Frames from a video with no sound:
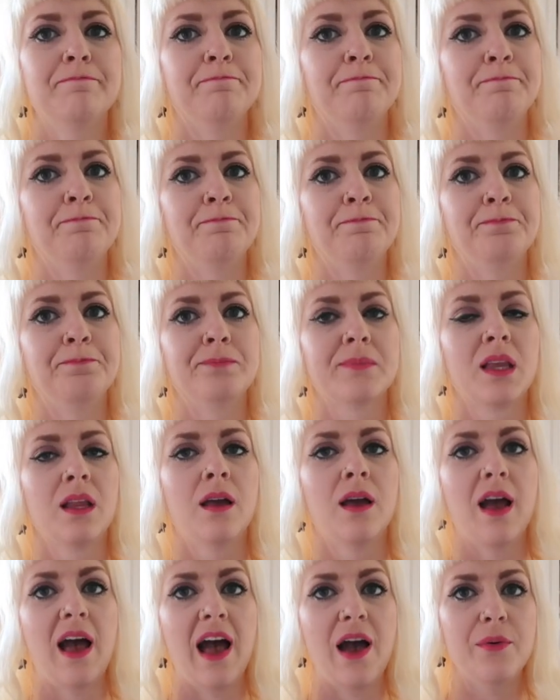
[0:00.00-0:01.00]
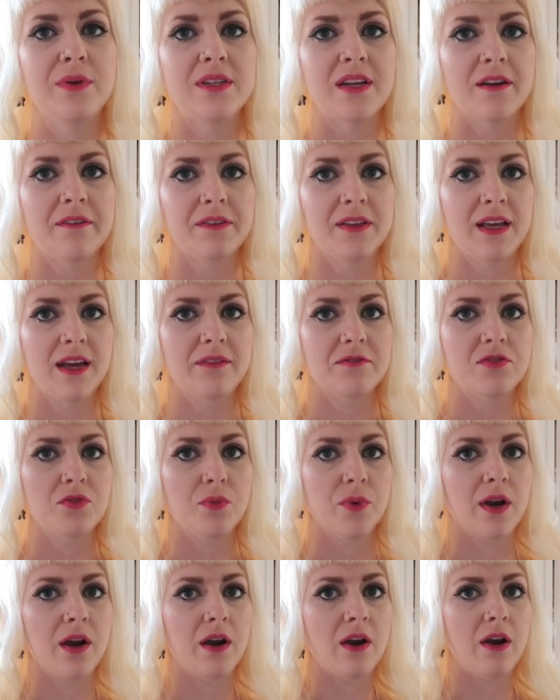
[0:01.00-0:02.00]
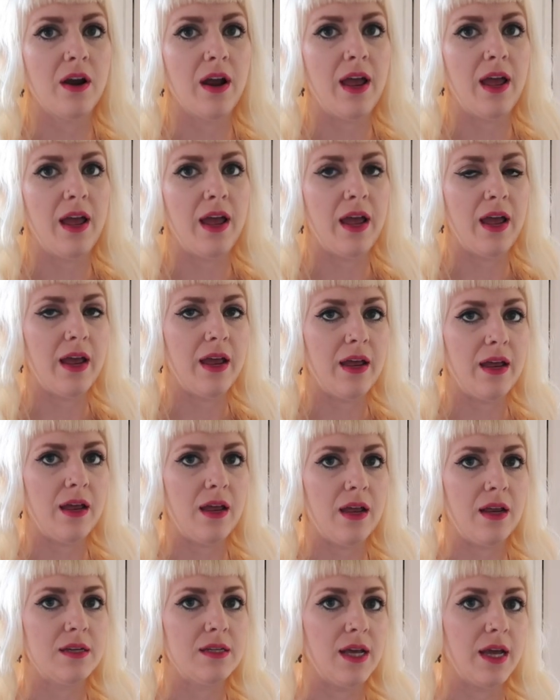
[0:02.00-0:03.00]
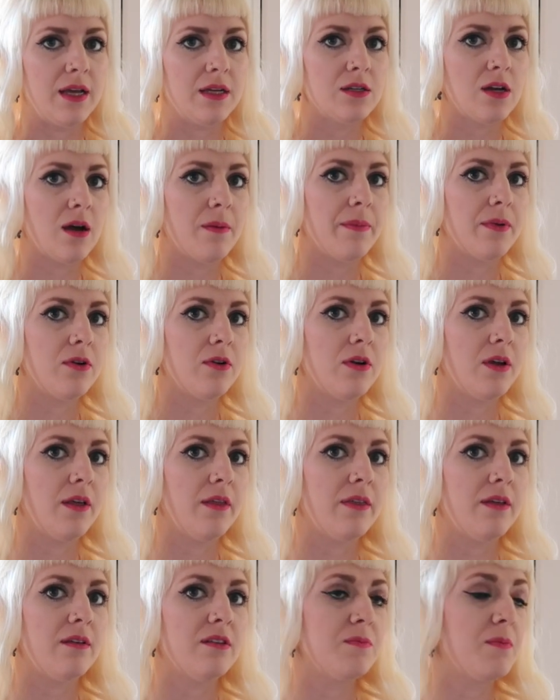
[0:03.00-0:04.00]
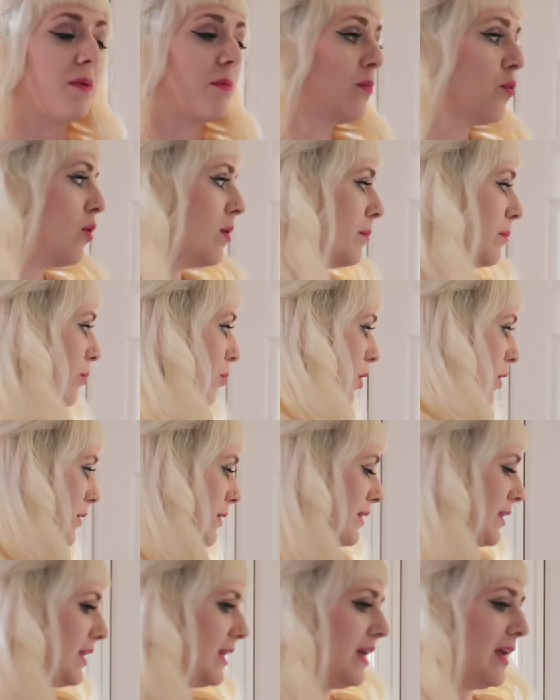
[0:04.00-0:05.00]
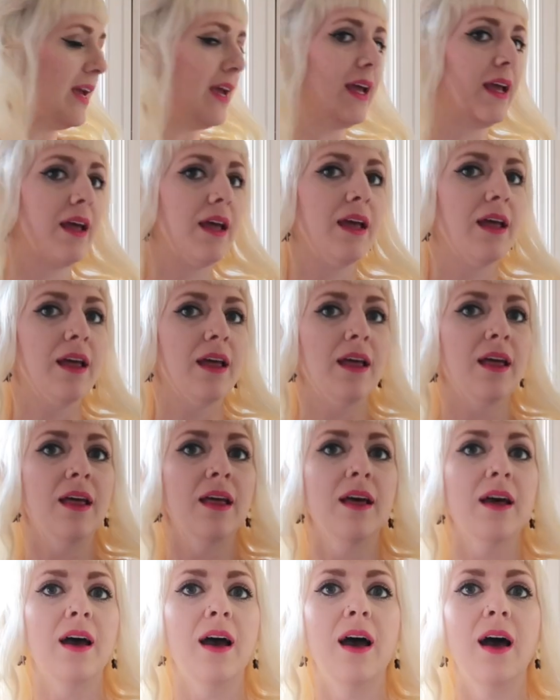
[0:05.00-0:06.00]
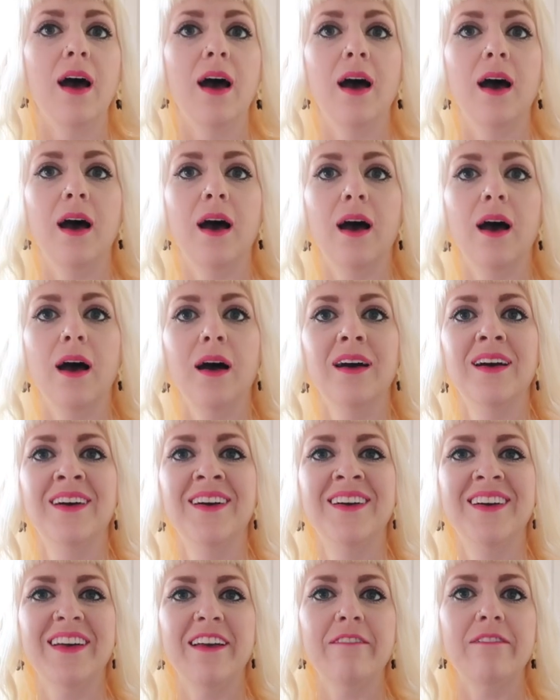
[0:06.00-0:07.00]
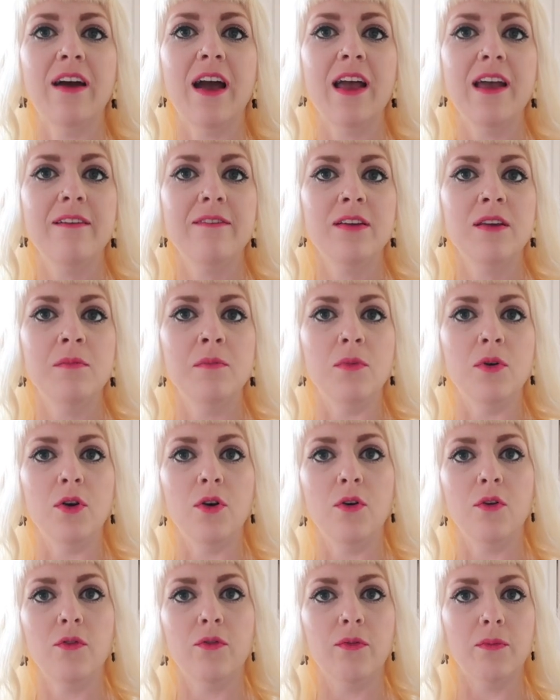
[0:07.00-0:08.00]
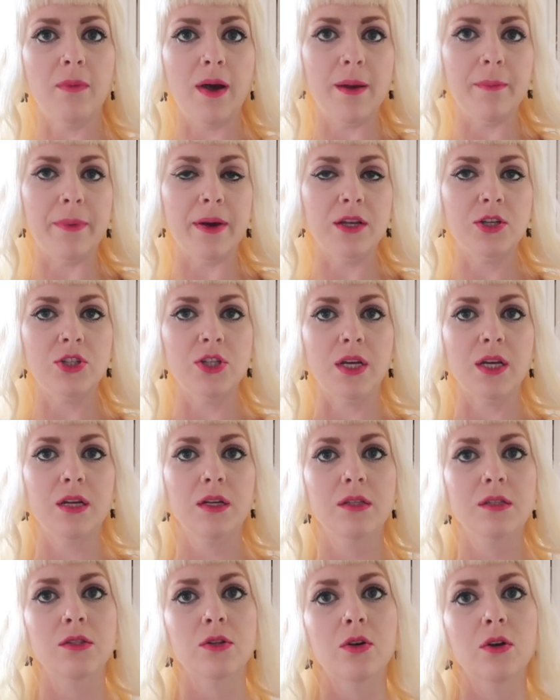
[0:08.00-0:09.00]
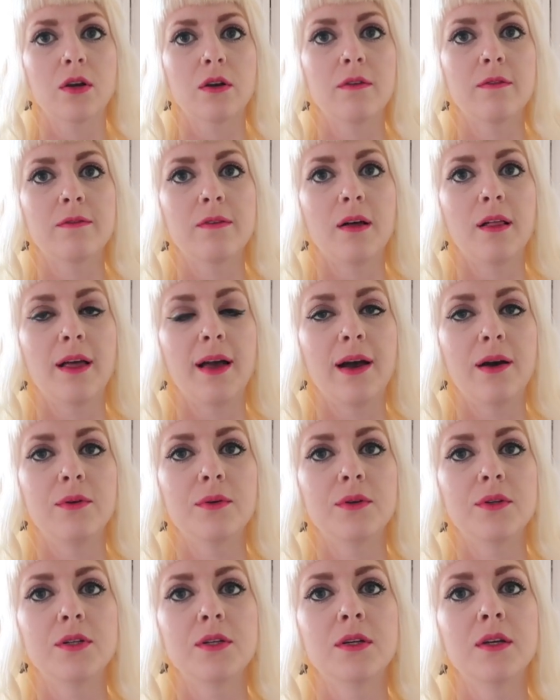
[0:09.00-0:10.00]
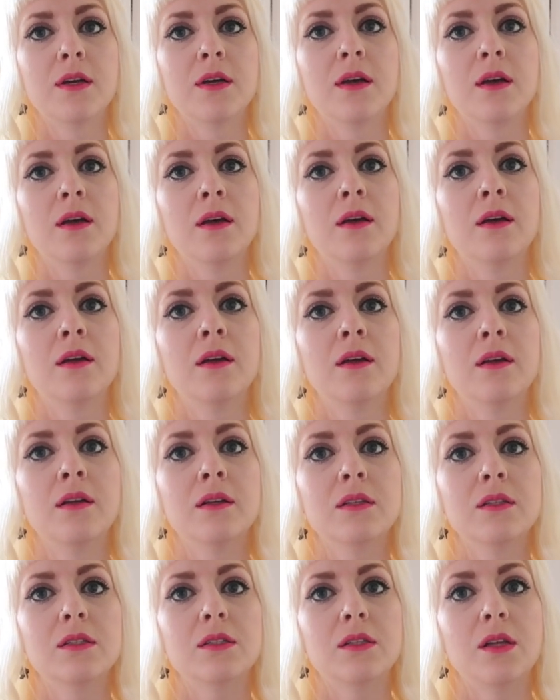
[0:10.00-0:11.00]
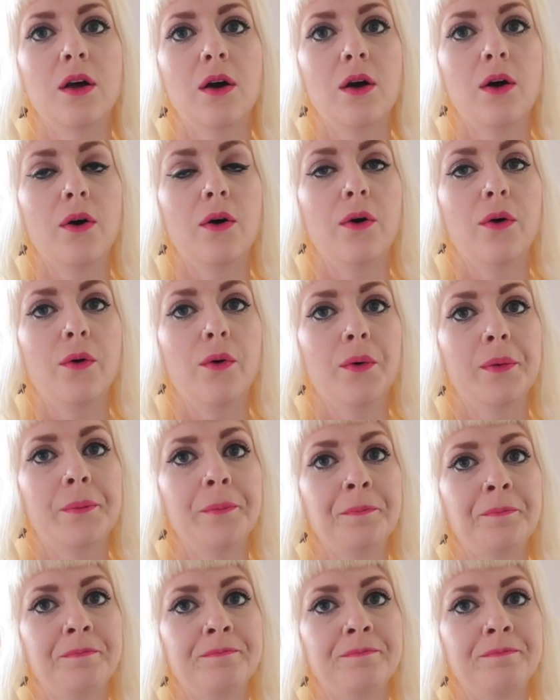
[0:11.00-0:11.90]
I would definitely have to wear a tank top underneath this, but more importantly, if I even move, my butt cheeks are gonna fall out. So